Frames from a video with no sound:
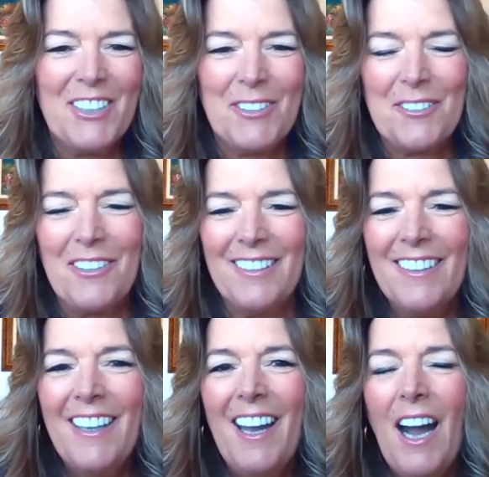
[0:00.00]
which was fun.
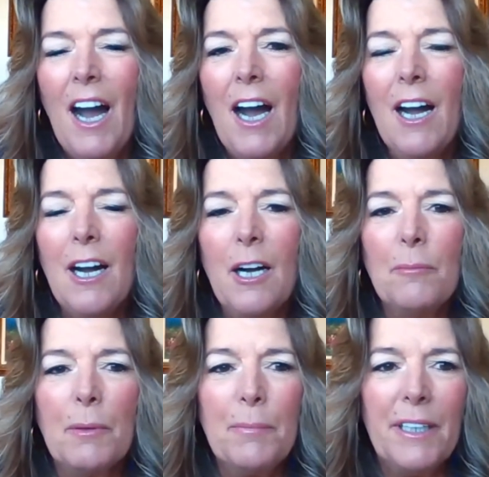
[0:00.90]

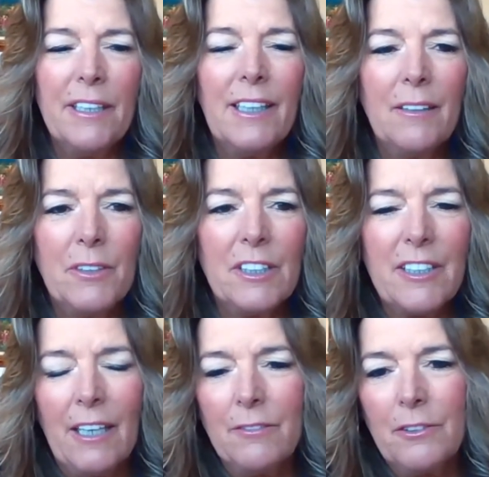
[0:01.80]
Um, but again, with the
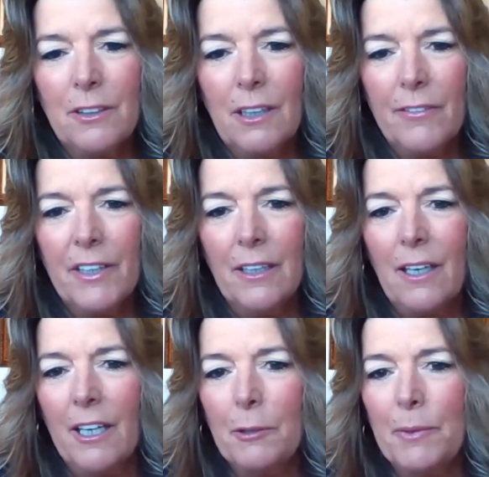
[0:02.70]
downfall of the
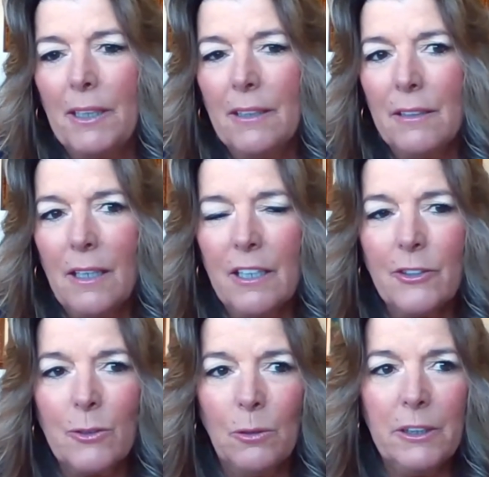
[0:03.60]
economy, uh,
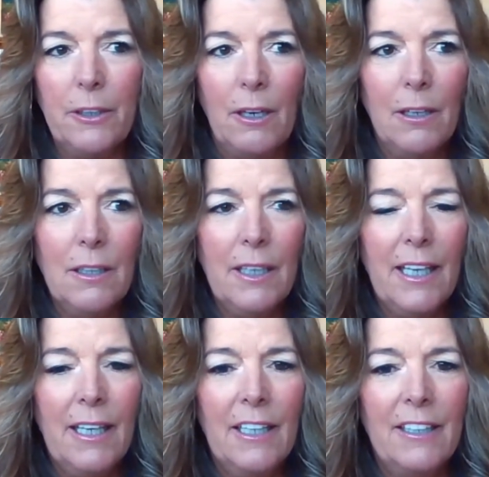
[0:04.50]
sold it all
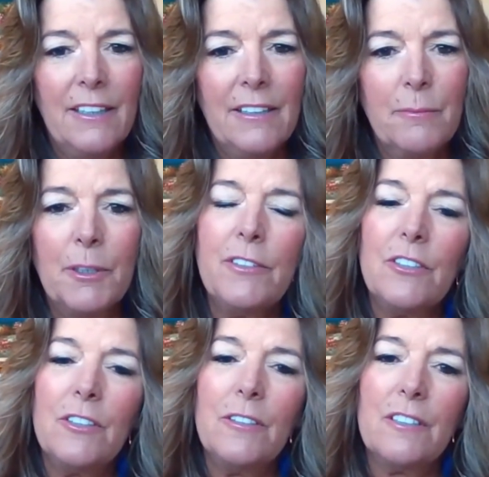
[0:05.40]
and moved to
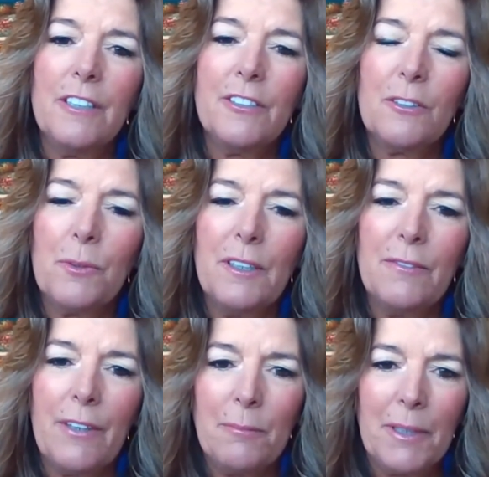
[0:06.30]
Tucson to
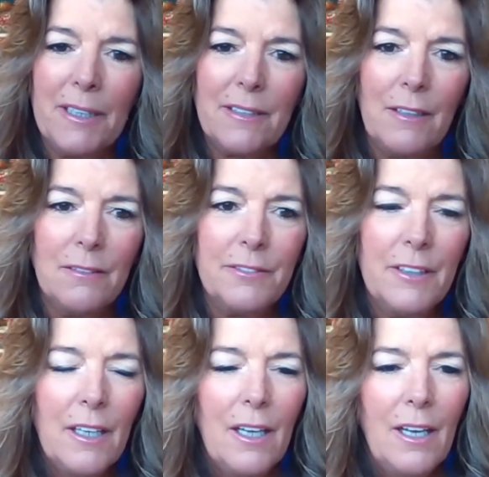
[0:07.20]
reinvent myself.
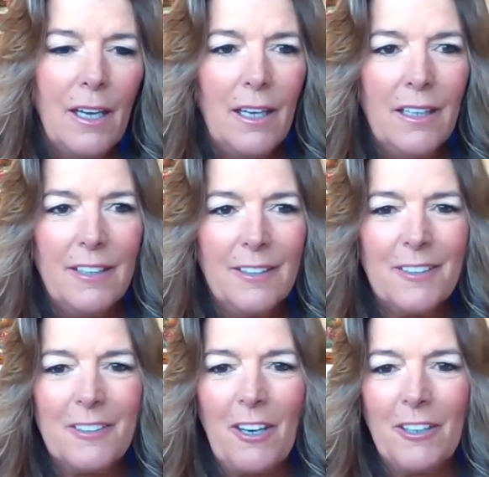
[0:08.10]
I
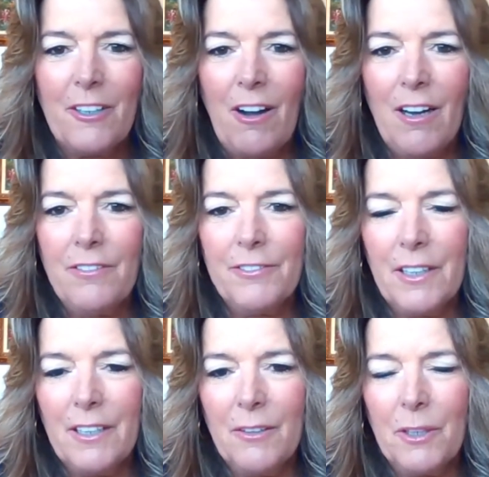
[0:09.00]
started off
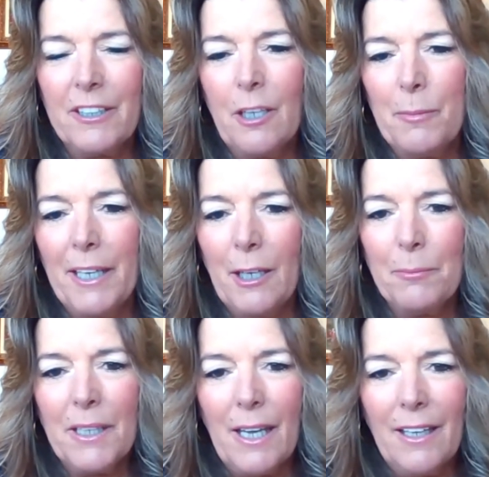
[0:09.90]
uh, working on my
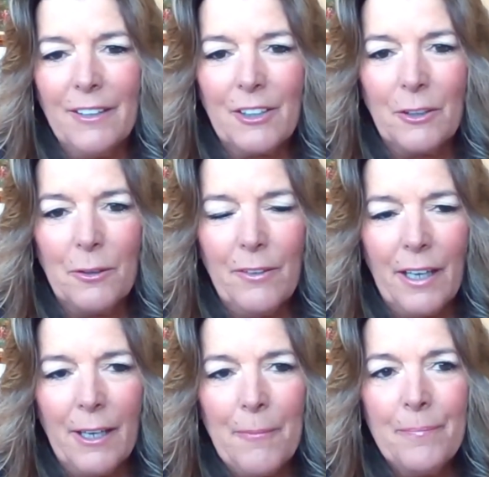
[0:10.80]
MBA at the U of
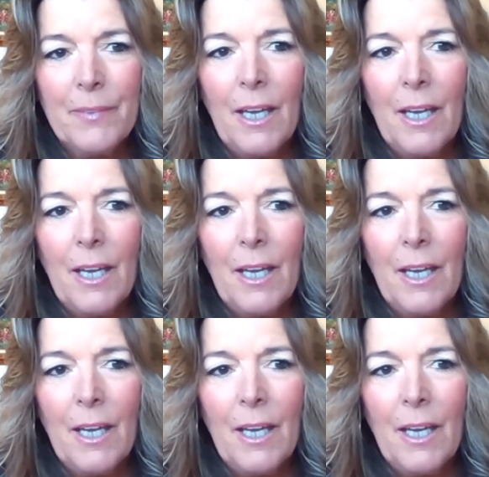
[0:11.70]
A,